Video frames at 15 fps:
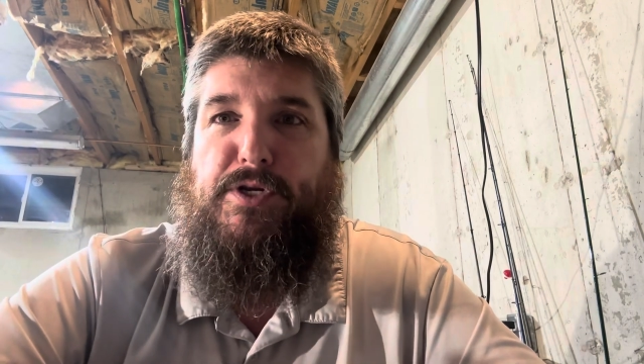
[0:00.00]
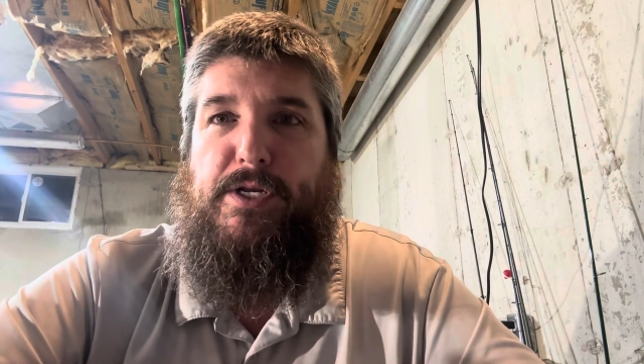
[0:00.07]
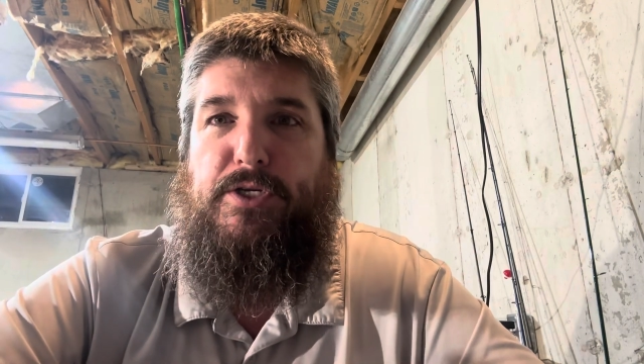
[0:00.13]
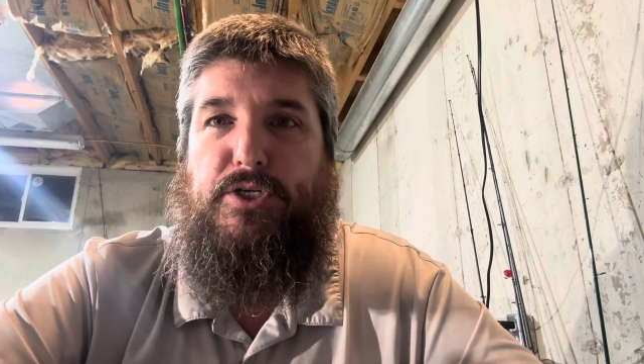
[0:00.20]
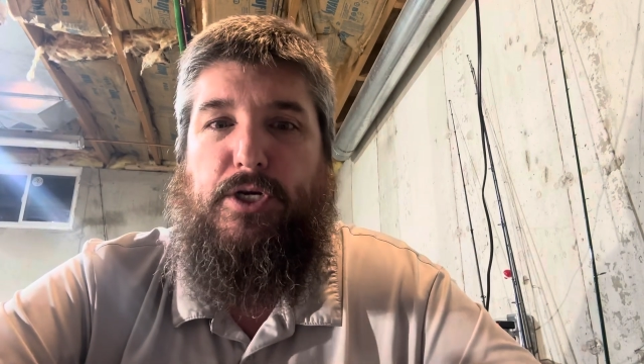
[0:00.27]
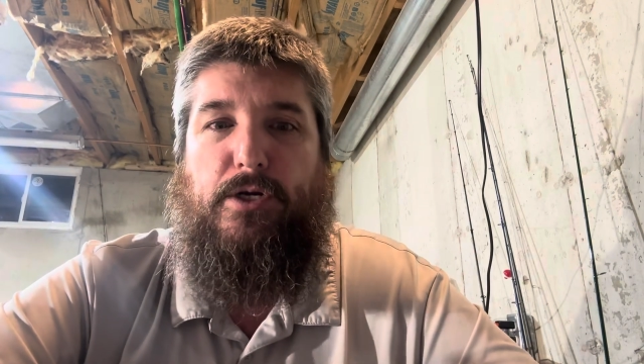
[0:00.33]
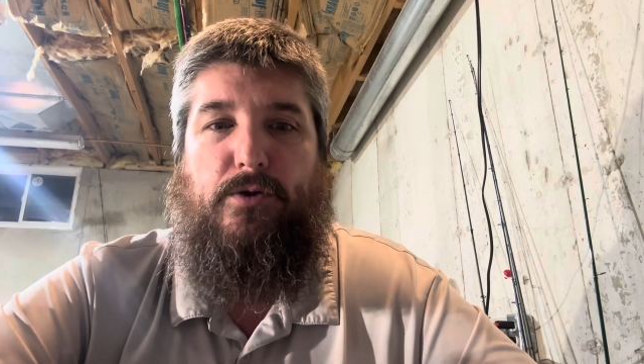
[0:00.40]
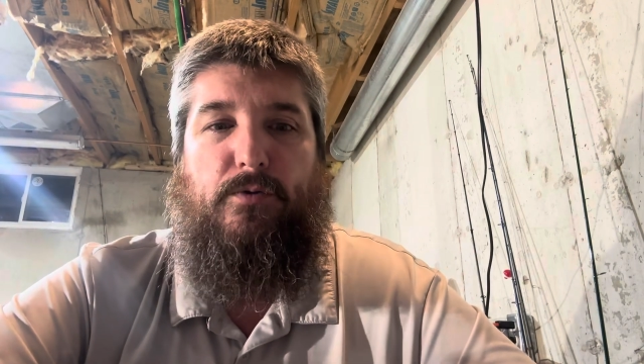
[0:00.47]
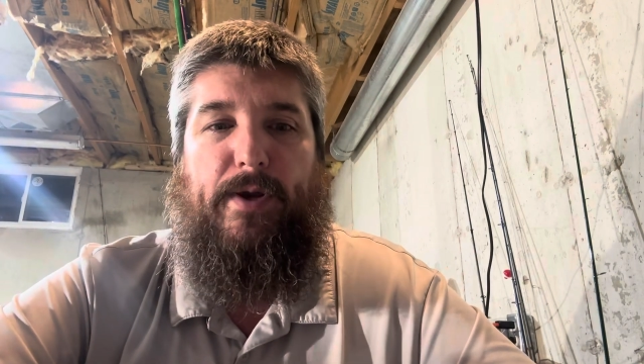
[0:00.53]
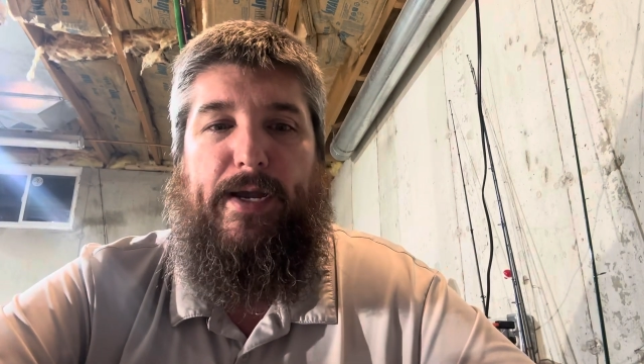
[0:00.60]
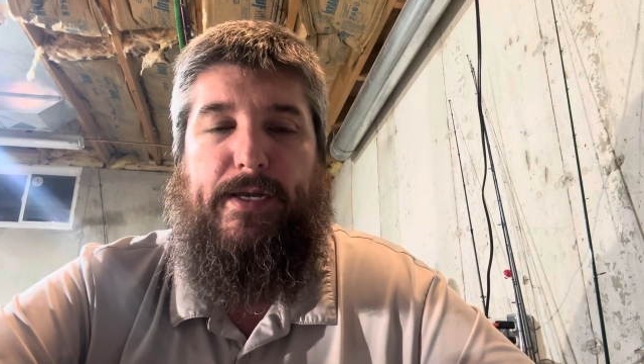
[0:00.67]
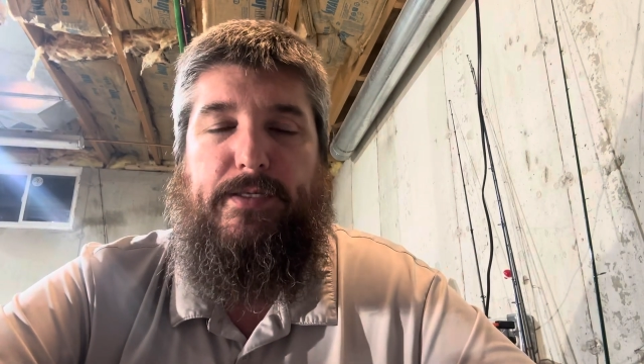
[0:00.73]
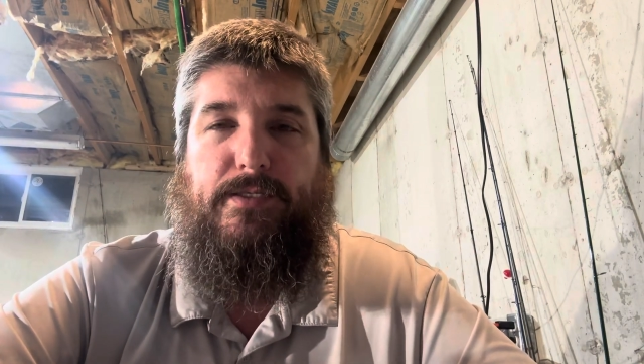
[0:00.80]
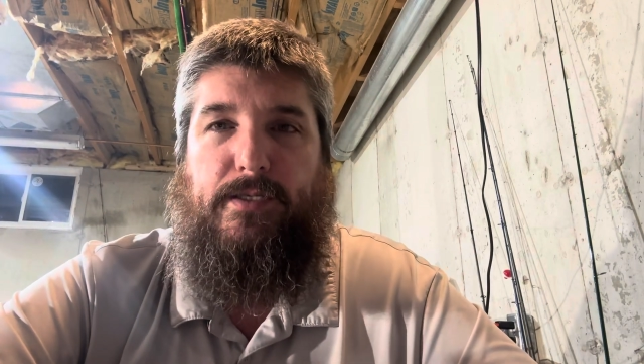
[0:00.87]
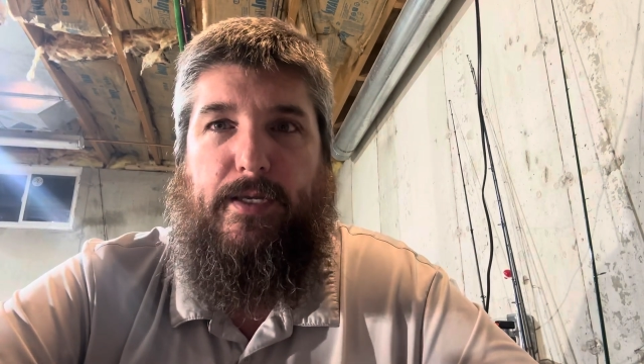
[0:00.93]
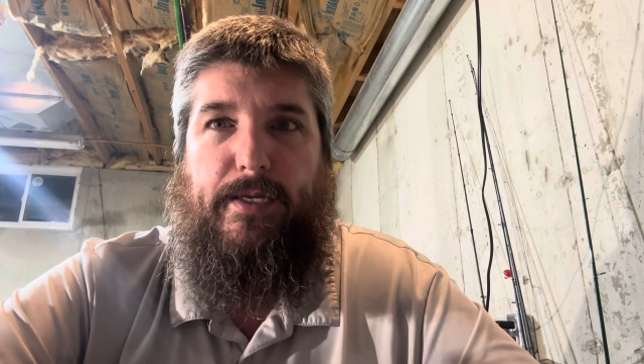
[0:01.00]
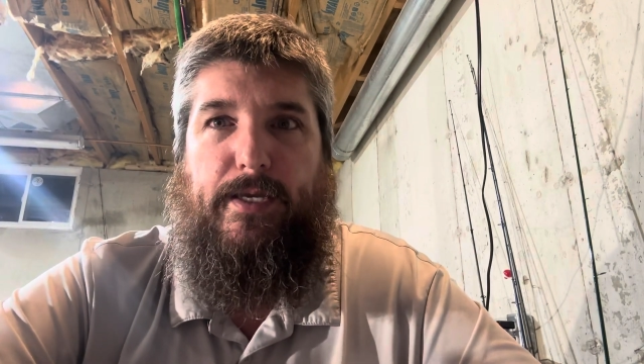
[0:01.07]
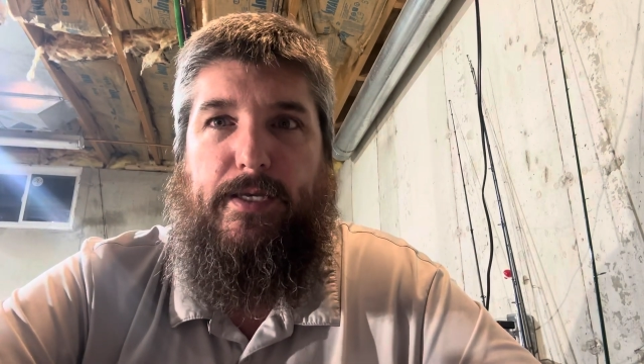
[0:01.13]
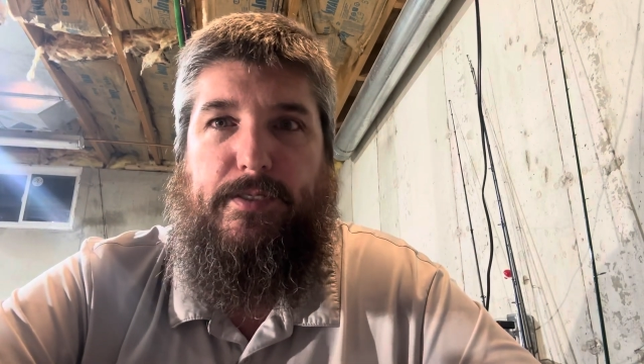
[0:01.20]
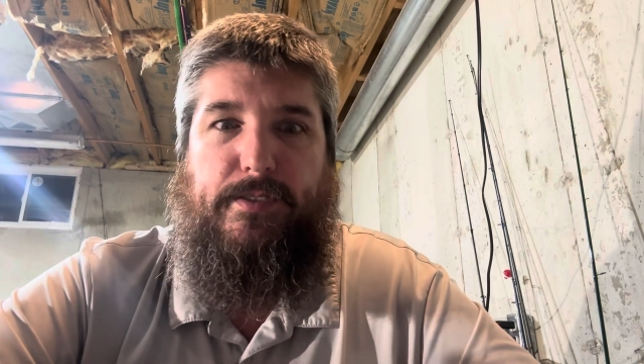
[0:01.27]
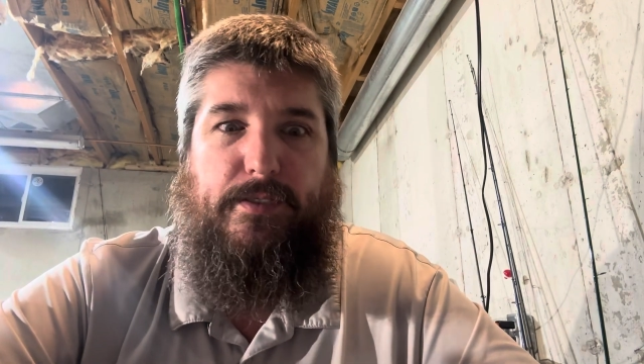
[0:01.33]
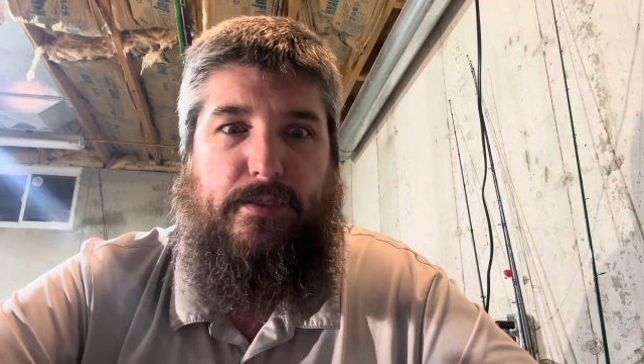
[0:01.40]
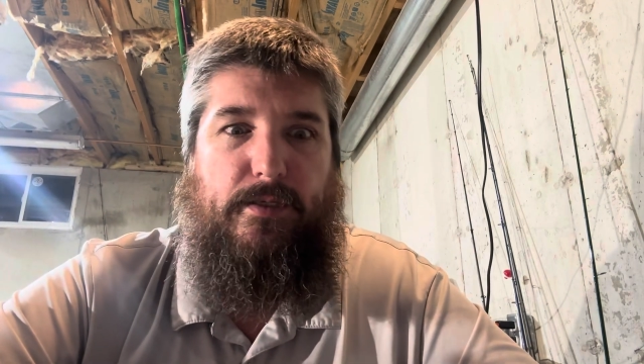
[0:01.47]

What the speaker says: of Junk Wax, I guess.